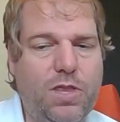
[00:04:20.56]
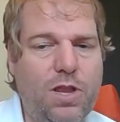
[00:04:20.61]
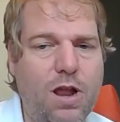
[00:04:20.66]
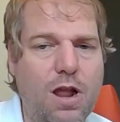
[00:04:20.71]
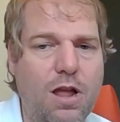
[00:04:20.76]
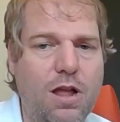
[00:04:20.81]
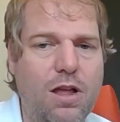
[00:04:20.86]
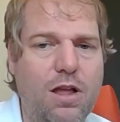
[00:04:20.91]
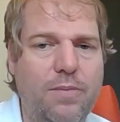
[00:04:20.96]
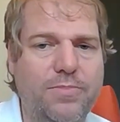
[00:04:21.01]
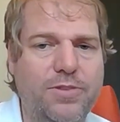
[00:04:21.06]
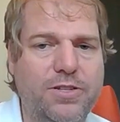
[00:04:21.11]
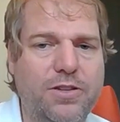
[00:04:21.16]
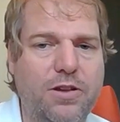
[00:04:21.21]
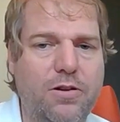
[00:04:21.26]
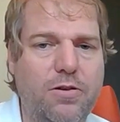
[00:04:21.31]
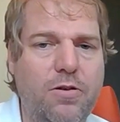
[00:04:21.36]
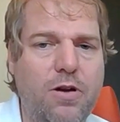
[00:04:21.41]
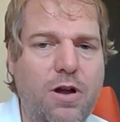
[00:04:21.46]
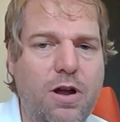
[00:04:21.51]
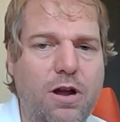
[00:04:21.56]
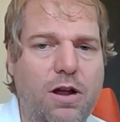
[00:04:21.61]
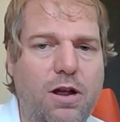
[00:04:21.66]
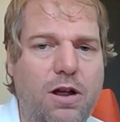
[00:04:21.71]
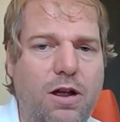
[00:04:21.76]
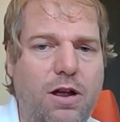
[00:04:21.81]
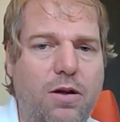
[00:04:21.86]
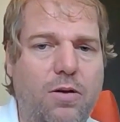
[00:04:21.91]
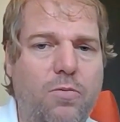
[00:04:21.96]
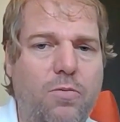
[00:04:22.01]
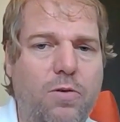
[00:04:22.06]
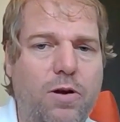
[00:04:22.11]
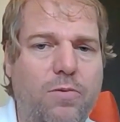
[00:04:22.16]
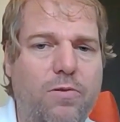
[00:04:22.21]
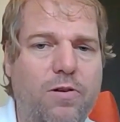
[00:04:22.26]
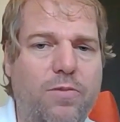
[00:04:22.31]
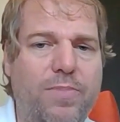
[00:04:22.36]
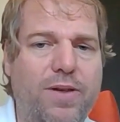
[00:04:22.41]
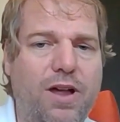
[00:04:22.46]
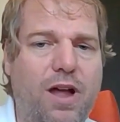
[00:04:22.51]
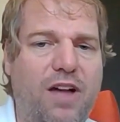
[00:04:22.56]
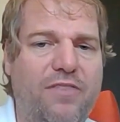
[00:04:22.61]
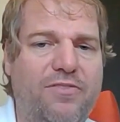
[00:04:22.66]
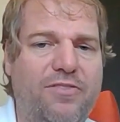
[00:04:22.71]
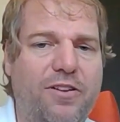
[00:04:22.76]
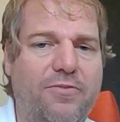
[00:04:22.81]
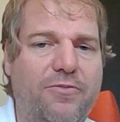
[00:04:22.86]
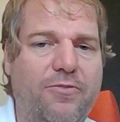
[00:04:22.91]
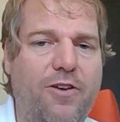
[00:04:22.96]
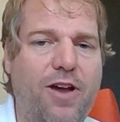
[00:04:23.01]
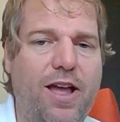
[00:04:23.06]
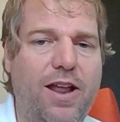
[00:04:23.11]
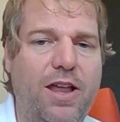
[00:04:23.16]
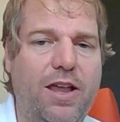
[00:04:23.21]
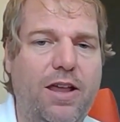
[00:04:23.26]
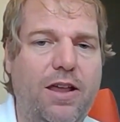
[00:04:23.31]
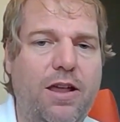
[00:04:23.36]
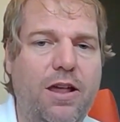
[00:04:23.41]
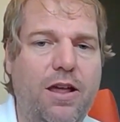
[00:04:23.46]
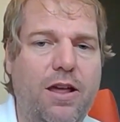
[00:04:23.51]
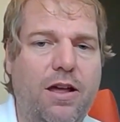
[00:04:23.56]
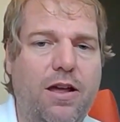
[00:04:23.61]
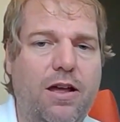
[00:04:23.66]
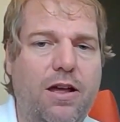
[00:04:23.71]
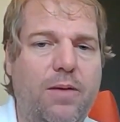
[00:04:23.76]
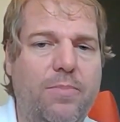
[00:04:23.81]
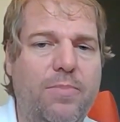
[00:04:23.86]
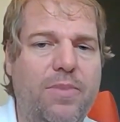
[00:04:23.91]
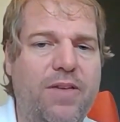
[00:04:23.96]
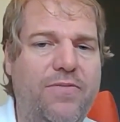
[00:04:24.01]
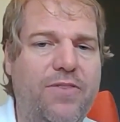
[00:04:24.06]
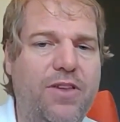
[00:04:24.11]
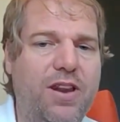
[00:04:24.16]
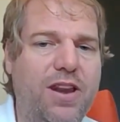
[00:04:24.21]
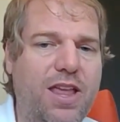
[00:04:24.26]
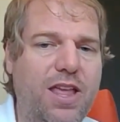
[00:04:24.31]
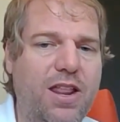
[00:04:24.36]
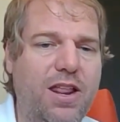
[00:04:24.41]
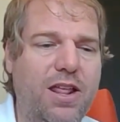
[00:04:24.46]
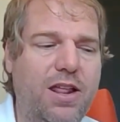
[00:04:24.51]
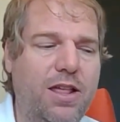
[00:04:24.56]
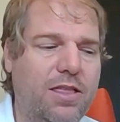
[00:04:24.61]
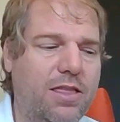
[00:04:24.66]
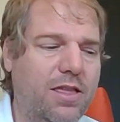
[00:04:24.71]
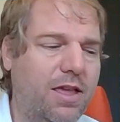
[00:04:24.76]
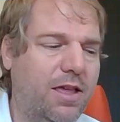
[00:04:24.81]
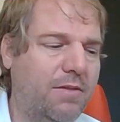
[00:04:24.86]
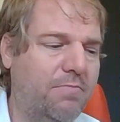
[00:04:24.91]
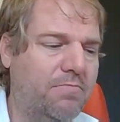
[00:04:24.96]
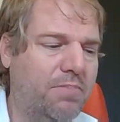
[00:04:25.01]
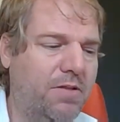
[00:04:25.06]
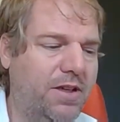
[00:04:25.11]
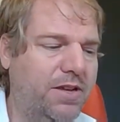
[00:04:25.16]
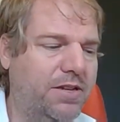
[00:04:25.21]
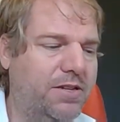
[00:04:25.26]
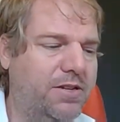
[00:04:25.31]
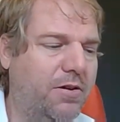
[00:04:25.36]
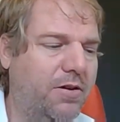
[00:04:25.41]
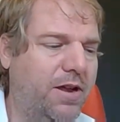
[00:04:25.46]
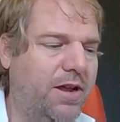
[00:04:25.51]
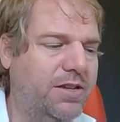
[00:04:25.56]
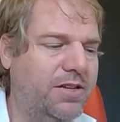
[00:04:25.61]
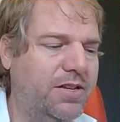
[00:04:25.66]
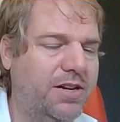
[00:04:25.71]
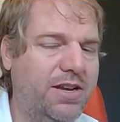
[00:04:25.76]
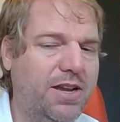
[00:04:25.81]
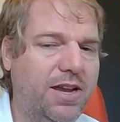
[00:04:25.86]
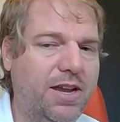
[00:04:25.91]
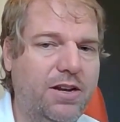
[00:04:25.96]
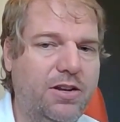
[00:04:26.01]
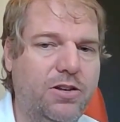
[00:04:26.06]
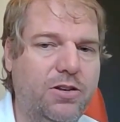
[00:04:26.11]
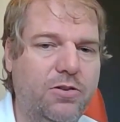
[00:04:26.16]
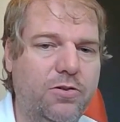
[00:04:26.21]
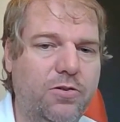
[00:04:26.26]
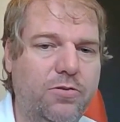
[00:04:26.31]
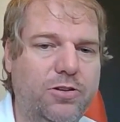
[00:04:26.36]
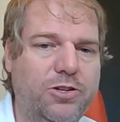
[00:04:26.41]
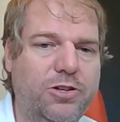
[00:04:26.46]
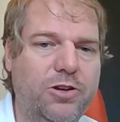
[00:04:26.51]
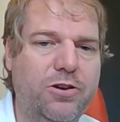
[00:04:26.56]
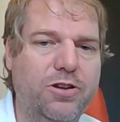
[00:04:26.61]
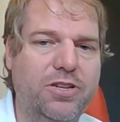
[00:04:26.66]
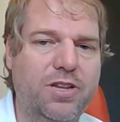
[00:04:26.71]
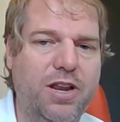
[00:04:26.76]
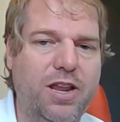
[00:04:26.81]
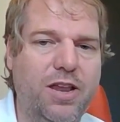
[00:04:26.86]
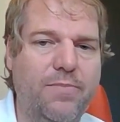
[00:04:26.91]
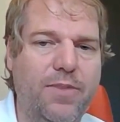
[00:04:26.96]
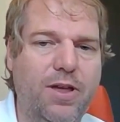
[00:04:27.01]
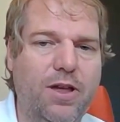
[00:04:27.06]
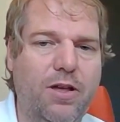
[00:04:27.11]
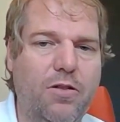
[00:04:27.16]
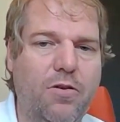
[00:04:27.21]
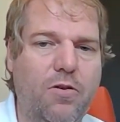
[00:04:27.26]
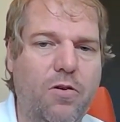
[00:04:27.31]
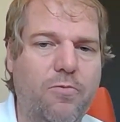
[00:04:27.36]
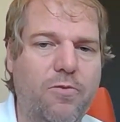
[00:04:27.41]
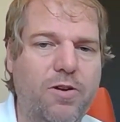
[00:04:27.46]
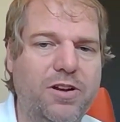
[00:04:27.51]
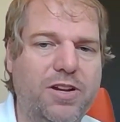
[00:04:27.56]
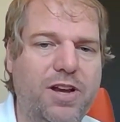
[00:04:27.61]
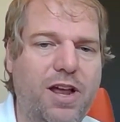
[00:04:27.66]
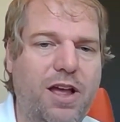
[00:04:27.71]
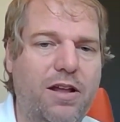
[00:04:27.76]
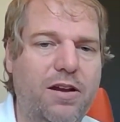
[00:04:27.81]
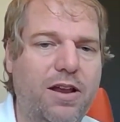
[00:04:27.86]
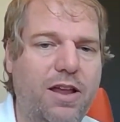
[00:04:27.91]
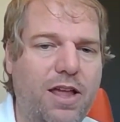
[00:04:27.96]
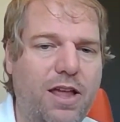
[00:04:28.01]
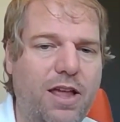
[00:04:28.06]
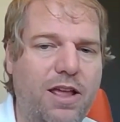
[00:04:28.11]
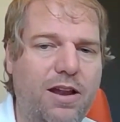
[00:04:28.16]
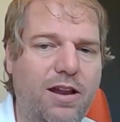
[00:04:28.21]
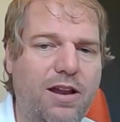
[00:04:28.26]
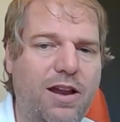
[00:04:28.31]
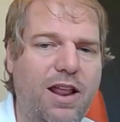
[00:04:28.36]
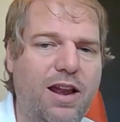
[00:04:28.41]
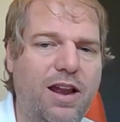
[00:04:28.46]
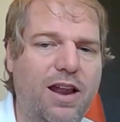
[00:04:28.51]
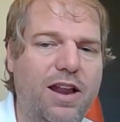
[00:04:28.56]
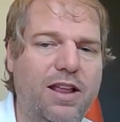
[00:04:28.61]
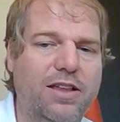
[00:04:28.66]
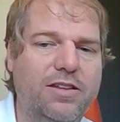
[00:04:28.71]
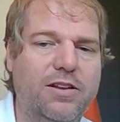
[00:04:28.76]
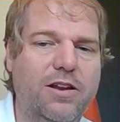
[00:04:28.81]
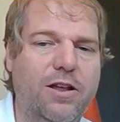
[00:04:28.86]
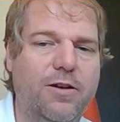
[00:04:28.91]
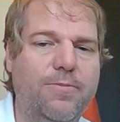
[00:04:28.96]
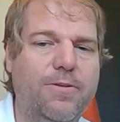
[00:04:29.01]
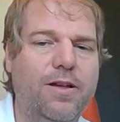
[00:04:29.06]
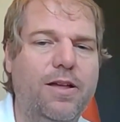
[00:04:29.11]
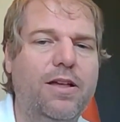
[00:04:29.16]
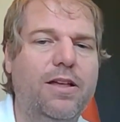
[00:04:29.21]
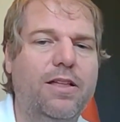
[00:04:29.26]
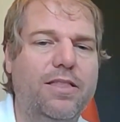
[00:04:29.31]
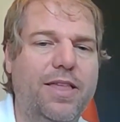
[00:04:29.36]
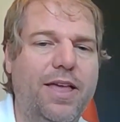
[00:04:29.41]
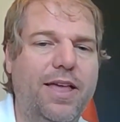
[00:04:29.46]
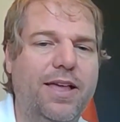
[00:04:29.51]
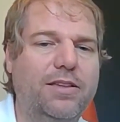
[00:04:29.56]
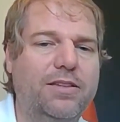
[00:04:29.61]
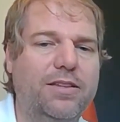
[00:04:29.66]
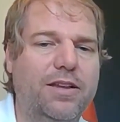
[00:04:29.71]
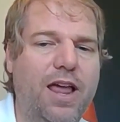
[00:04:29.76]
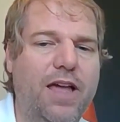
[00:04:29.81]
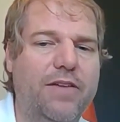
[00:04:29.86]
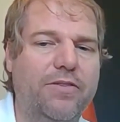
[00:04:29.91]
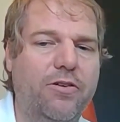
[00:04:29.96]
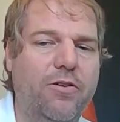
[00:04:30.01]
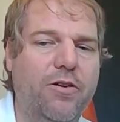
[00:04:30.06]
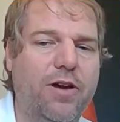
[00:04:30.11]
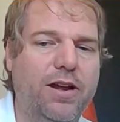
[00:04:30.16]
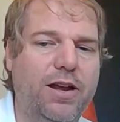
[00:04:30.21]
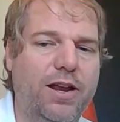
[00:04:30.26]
um, so uh, we will be off on Friday. Um, if you need anything, please don't hesitate to shoot us an email or reach out and, and let us know. Thanks and have a great